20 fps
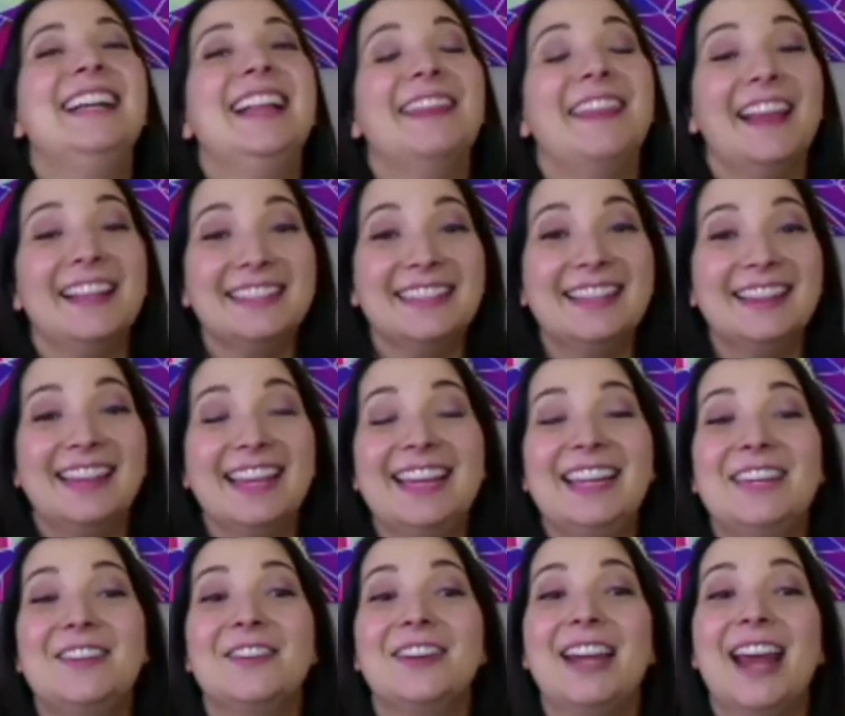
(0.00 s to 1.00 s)
that's the
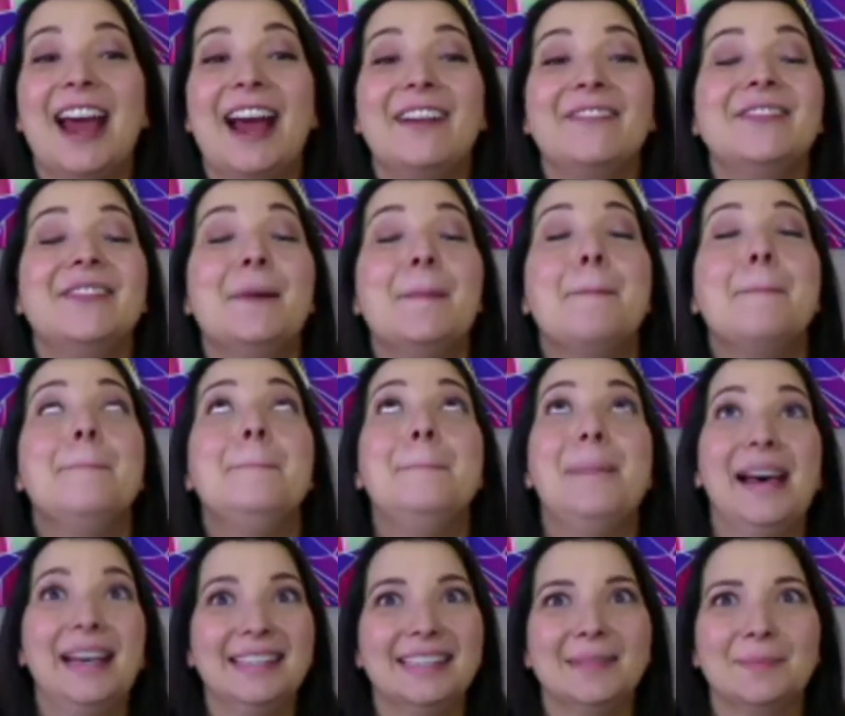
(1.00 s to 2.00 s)
thing. You could have the
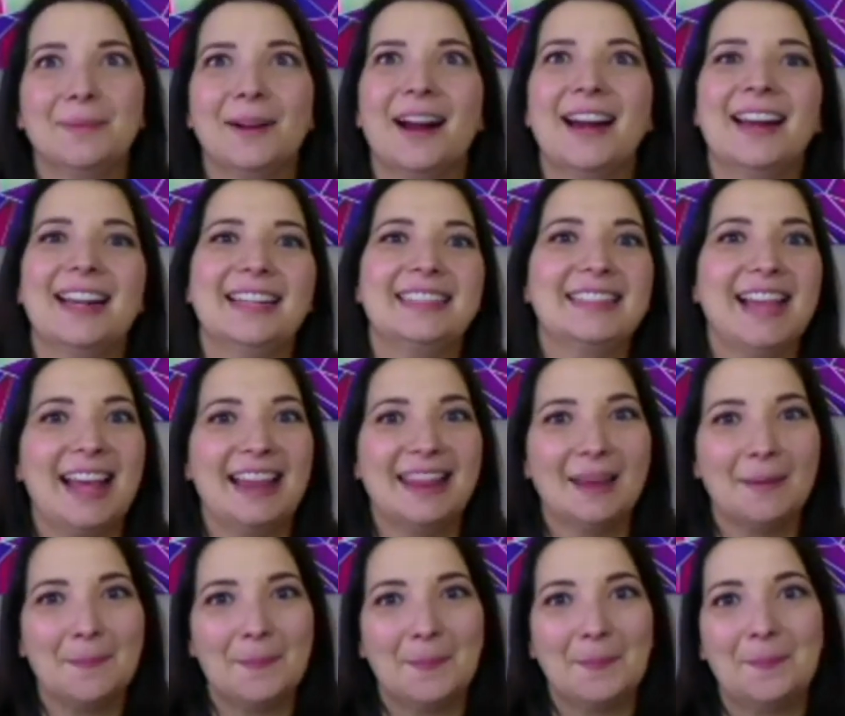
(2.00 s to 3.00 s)
best products and
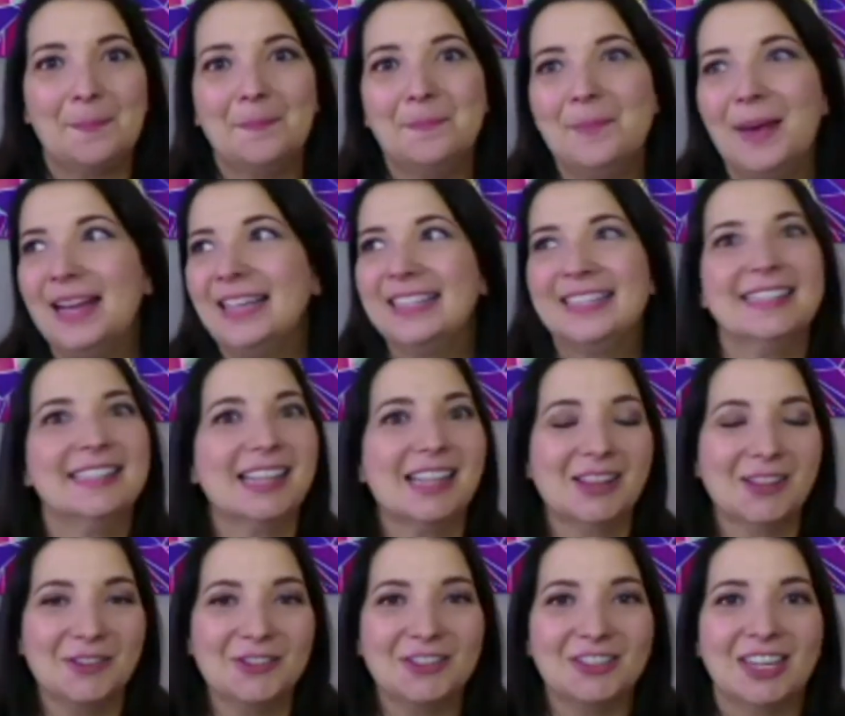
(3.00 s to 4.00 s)
the best
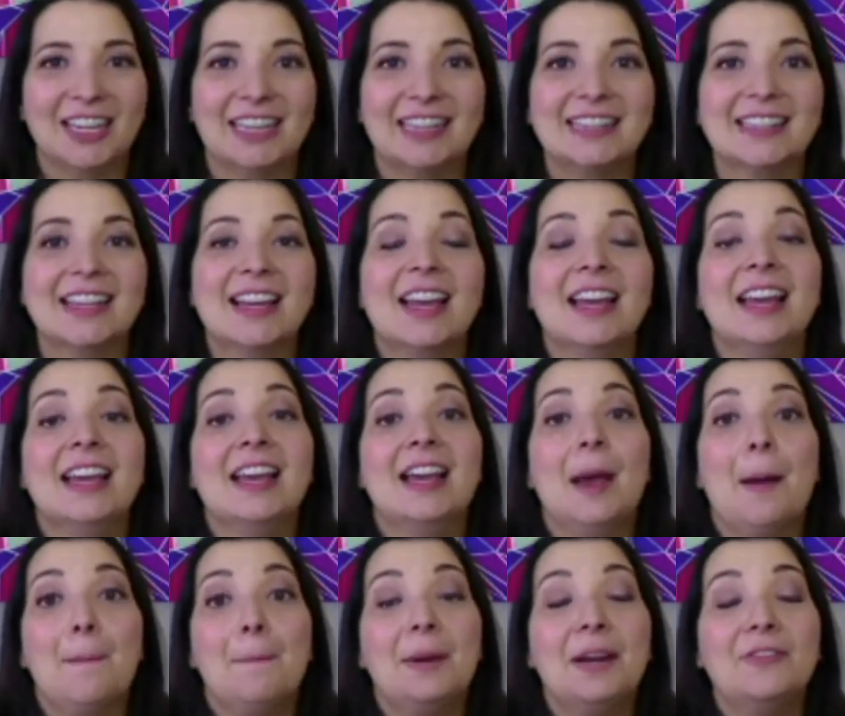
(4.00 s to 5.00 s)
solutions.
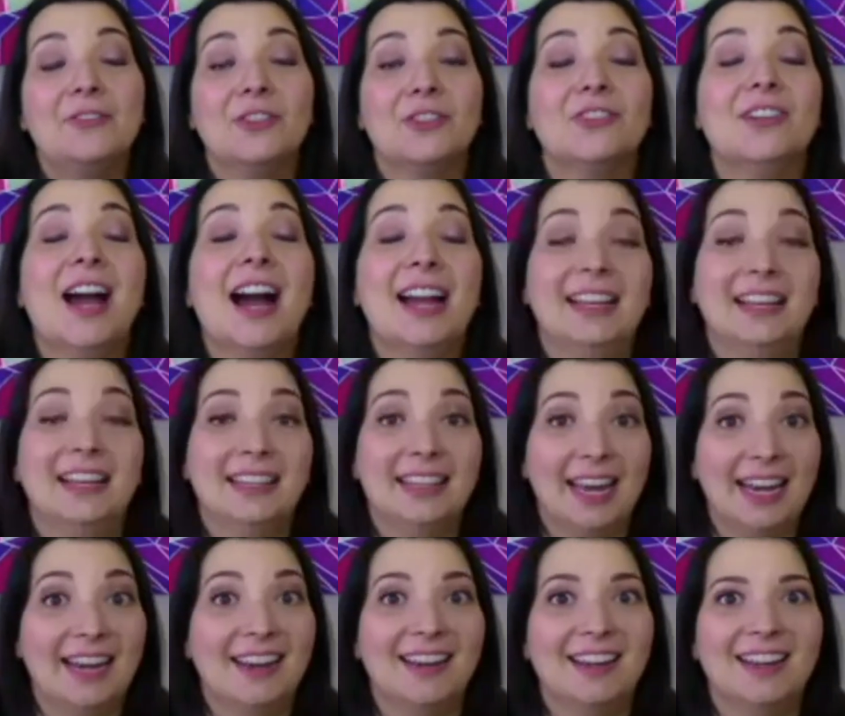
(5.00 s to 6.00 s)
But if you're not
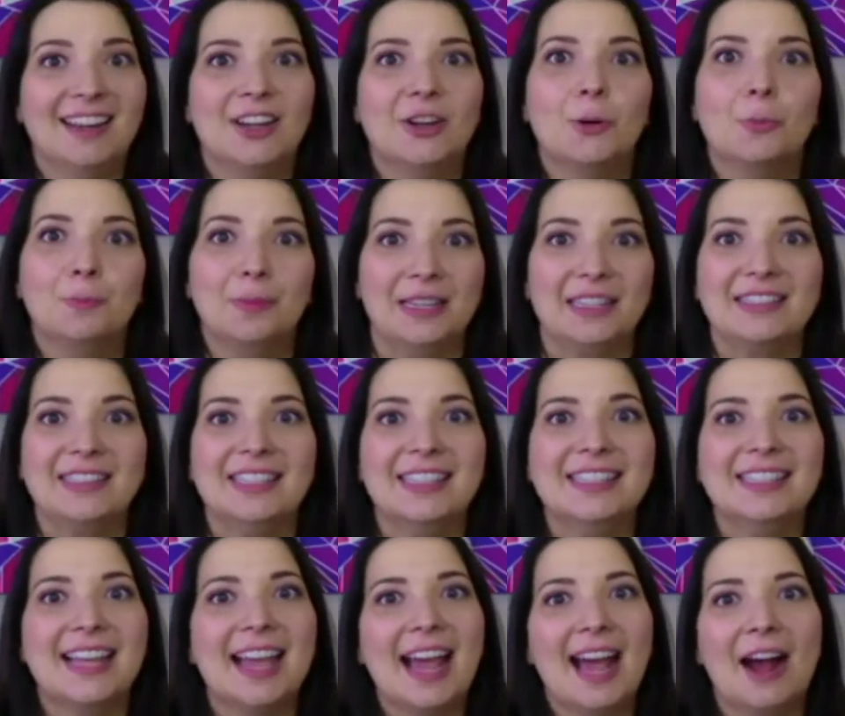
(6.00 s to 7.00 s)
getting your
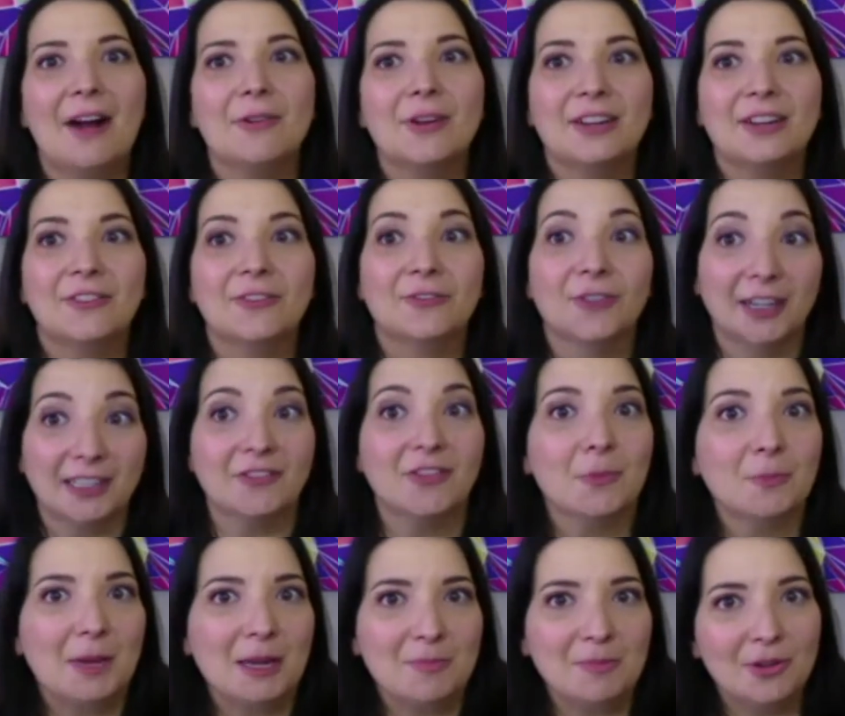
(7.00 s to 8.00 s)
business out in front
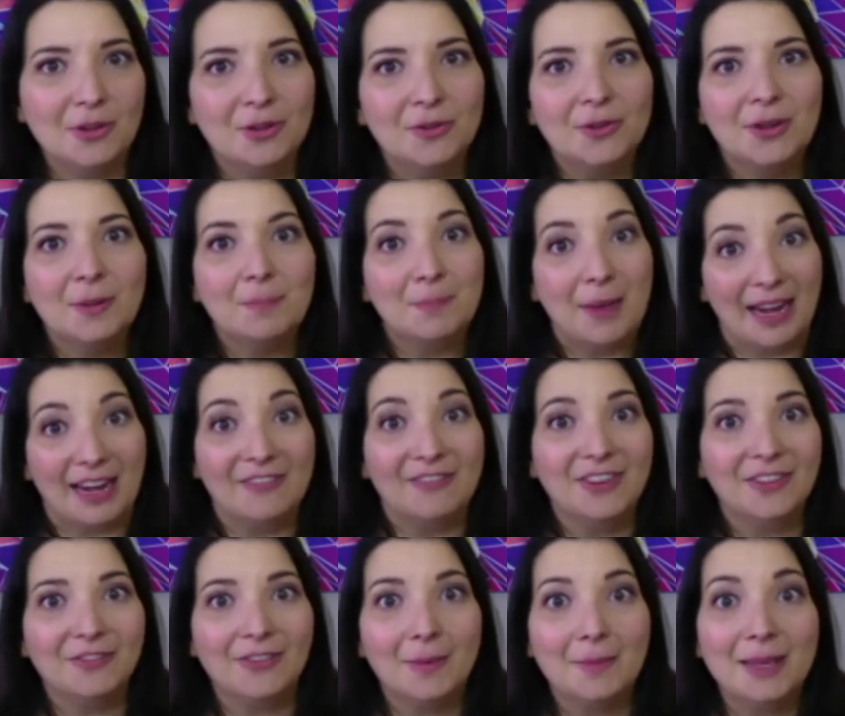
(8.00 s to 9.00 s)
of the people who could
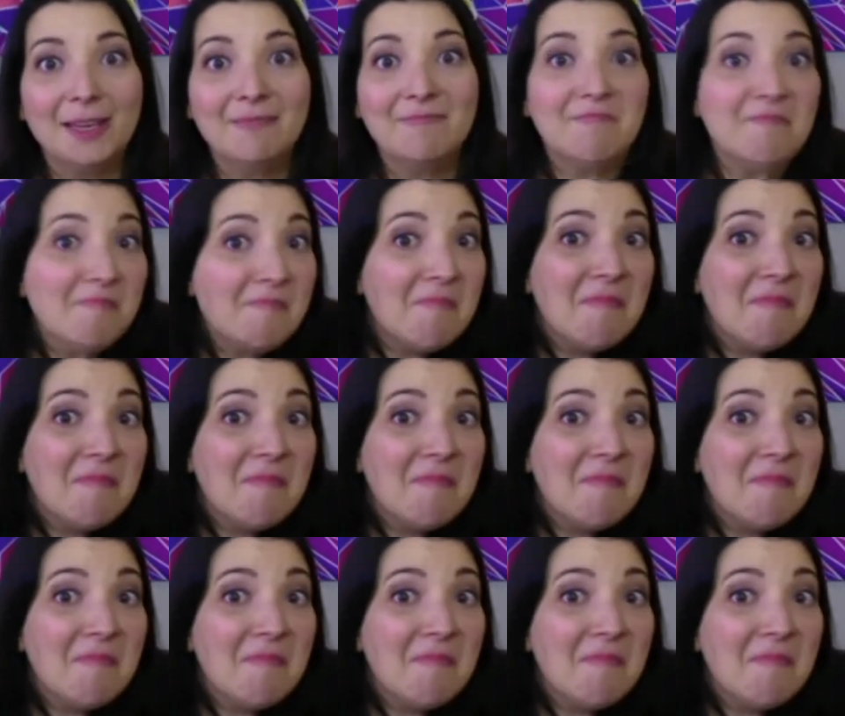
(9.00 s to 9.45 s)
benefit from it,